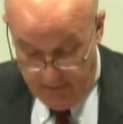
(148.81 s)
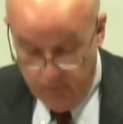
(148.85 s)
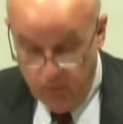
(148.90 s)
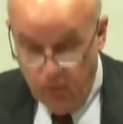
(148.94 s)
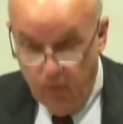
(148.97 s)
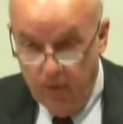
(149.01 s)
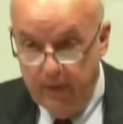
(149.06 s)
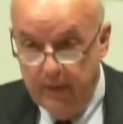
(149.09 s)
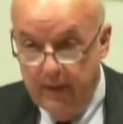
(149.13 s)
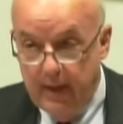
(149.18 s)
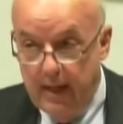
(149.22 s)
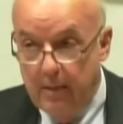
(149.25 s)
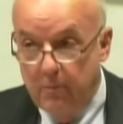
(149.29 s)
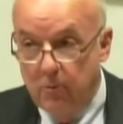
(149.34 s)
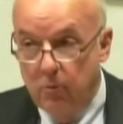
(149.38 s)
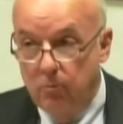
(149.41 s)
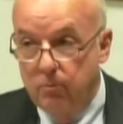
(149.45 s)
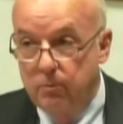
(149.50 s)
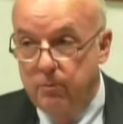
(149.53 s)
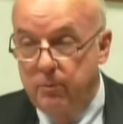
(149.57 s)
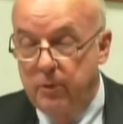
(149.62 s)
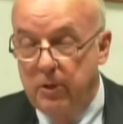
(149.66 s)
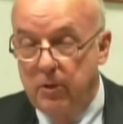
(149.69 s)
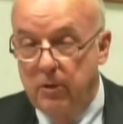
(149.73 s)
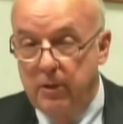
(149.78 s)
with
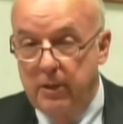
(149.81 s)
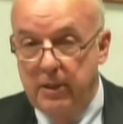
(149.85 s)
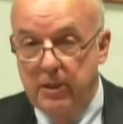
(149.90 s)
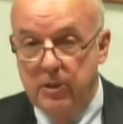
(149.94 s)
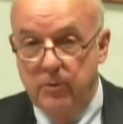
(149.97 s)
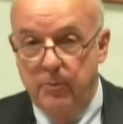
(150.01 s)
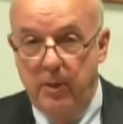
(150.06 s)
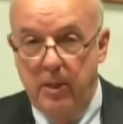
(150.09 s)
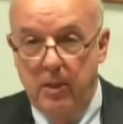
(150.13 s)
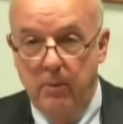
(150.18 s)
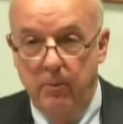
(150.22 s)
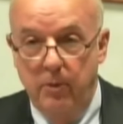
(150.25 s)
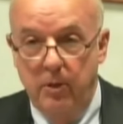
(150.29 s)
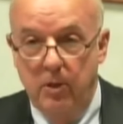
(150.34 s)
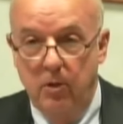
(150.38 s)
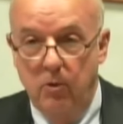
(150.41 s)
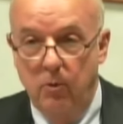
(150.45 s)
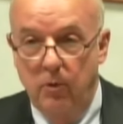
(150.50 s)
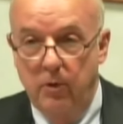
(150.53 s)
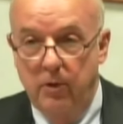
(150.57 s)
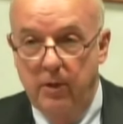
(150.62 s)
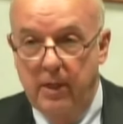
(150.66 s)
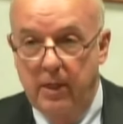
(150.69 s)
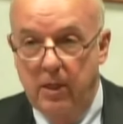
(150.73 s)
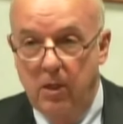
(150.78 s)
that building is being built
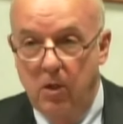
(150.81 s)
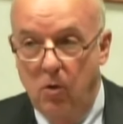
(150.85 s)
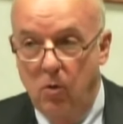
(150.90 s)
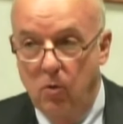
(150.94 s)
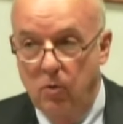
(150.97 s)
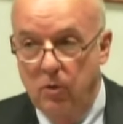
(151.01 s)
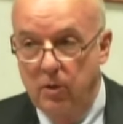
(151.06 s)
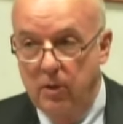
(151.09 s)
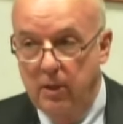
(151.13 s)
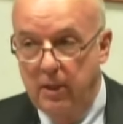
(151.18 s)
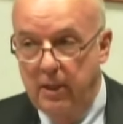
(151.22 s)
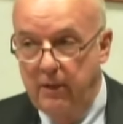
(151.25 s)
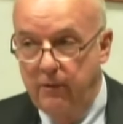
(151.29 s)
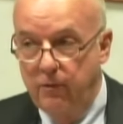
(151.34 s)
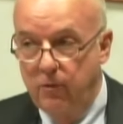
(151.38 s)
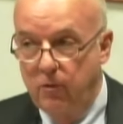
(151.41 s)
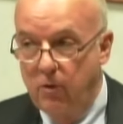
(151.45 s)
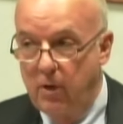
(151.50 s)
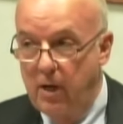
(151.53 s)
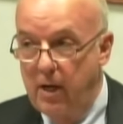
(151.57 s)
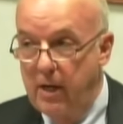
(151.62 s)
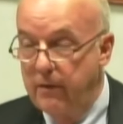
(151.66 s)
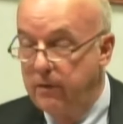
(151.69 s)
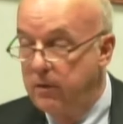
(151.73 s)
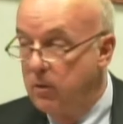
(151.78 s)
with a Golden Leaf
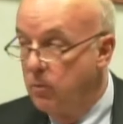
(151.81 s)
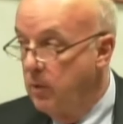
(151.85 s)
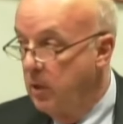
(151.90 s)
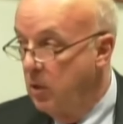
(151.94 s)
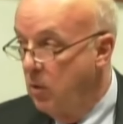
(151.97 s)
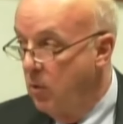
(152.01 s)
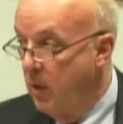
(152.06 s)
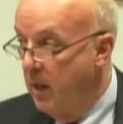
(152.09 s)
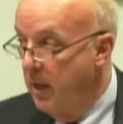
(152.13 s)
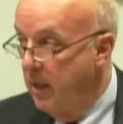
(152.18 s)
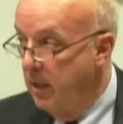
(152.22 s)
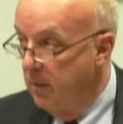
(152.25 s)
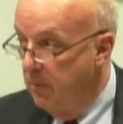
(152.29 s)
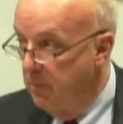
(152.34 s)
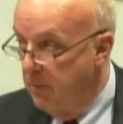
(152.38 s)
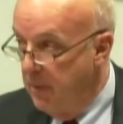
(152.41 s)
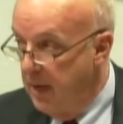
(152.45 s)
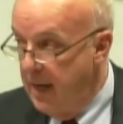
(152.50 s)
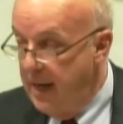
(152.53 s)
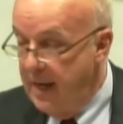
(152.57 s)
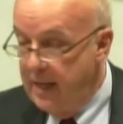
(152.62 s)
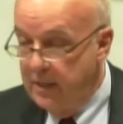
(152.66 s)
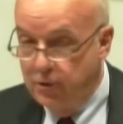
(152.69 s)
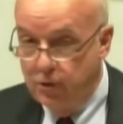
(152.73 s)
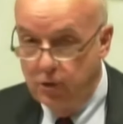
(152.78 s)
grant that required a
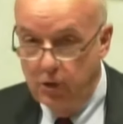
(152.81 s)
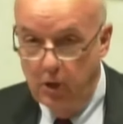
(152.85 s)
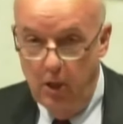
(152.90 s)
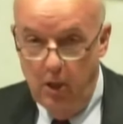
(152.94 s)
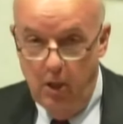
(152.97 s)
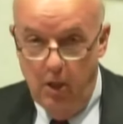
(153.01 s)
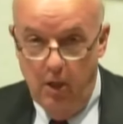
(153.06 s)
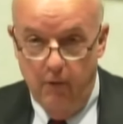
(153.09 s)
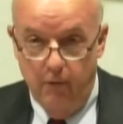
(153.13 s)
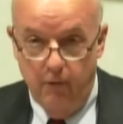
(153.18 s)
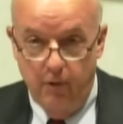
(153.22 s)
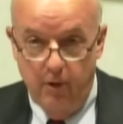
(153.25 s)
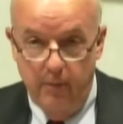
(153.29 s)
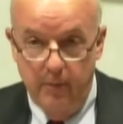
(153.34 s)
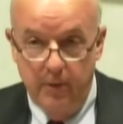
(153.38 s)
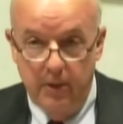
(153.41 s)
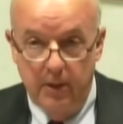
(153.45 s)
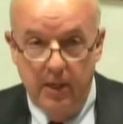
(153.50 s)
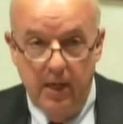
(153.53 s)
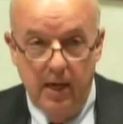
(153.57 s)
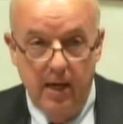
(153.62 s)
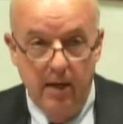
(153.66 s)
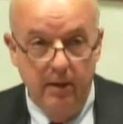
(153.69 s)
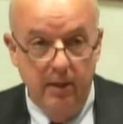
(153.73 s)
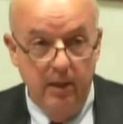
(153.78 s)
match from the
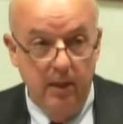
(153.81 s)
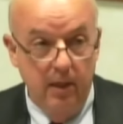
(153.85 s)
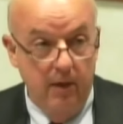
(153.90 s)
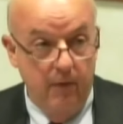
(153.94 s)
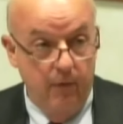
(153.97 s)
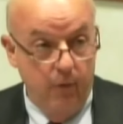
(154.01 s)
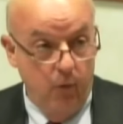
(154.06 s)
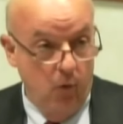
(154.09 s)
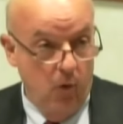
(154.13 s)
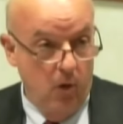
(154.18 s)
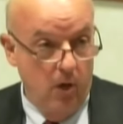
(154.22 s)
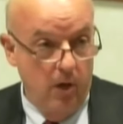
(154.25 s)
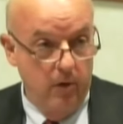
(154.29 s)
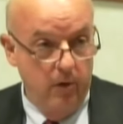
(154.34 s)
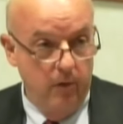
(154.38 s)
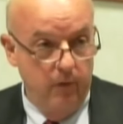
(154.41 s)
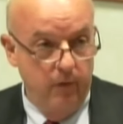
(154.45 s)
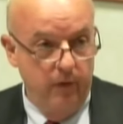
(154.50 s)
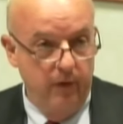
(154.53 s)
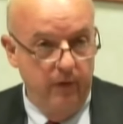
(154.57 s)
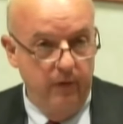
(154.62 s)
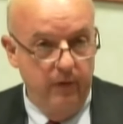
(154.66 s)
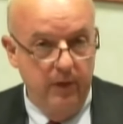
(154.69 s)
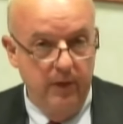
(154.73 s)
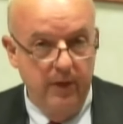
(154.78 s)
county of
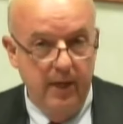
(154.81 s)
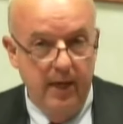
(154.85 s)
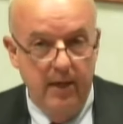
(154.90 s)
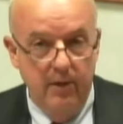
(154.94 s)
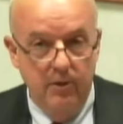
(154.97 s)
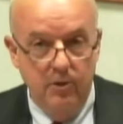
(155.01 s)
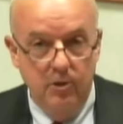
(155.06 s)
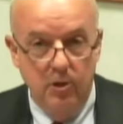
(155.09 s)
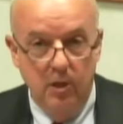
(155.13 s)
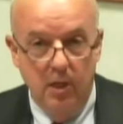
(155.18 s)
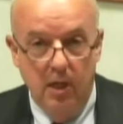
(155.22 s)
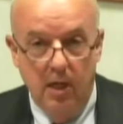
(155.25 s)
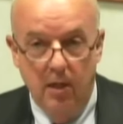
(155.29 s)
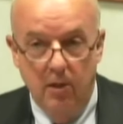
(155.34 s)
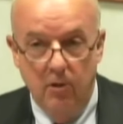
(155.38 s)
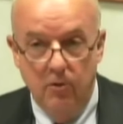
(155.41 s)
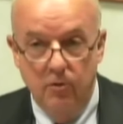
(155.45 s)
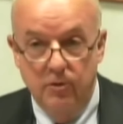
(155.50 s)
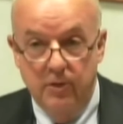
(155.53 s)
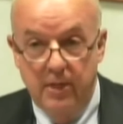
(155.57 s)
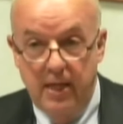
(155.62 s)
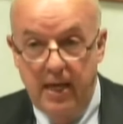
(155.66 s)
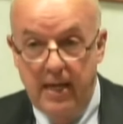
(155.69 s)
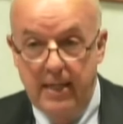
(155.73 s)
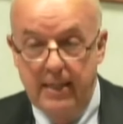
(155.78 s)

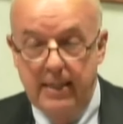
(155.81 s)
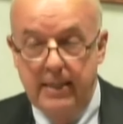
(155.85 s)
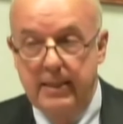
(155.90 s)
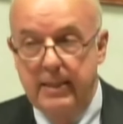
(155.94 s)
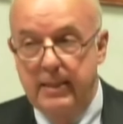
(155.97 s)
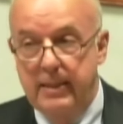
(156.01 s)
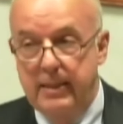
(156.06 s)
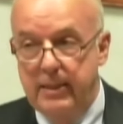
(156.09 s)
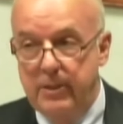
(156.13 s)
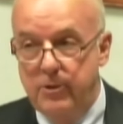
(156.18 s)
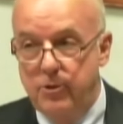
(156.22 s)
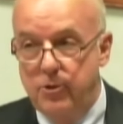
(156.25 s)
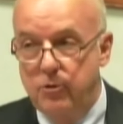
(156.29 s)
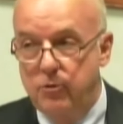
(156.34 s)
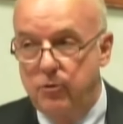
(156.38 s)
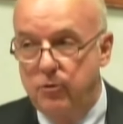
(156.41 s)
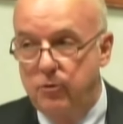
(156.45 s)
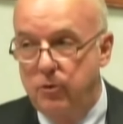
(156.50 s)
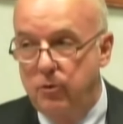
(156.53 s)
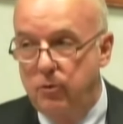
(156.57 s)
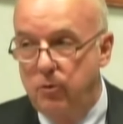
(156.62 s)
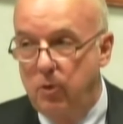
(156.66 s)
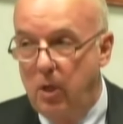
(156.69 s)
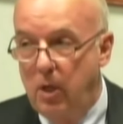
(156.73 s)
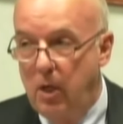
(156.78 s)
$450,000. That, in addition
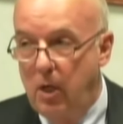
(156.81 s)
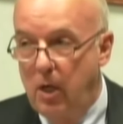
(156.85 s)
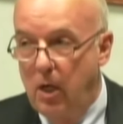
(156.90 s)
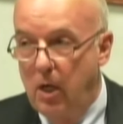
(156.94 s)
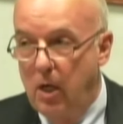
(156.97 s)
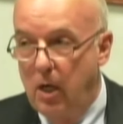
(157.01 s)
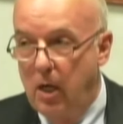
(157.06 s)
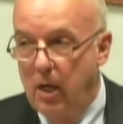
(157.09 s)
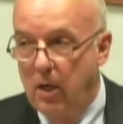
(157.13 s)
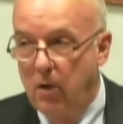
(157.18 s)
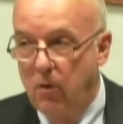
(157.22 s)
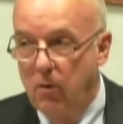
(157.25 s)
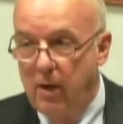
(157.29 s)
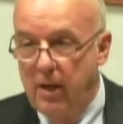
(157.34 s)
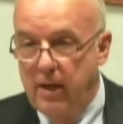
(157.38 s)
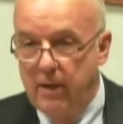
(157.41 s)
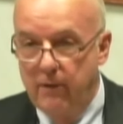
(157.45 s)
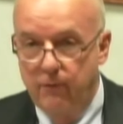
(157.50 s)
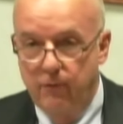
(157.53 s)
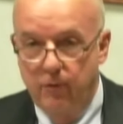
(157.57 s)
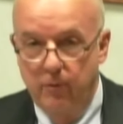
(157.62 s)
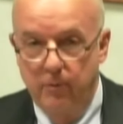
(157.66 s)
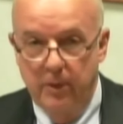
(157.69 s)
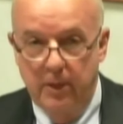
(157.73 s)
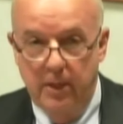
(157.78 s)
to a grant
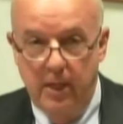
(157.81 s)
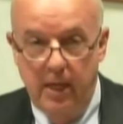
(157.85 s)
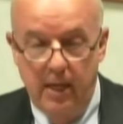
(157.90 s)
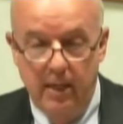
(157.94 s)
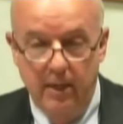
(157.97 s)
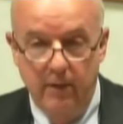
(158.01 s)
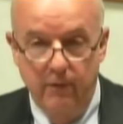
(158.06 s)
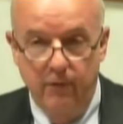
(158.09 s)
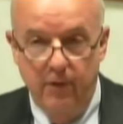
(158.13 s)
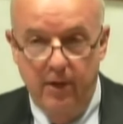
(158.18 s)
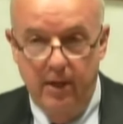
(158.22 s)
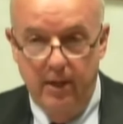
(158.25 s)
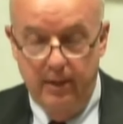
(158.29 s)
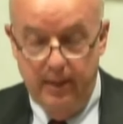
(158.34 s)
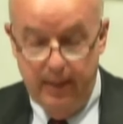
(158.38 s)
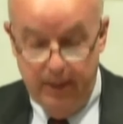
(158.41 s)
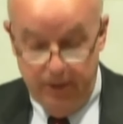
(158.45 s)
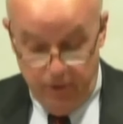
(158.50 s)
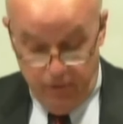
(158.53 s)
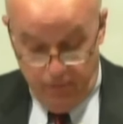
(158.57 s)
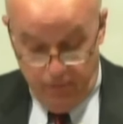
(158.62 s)
from the Cannon Foundation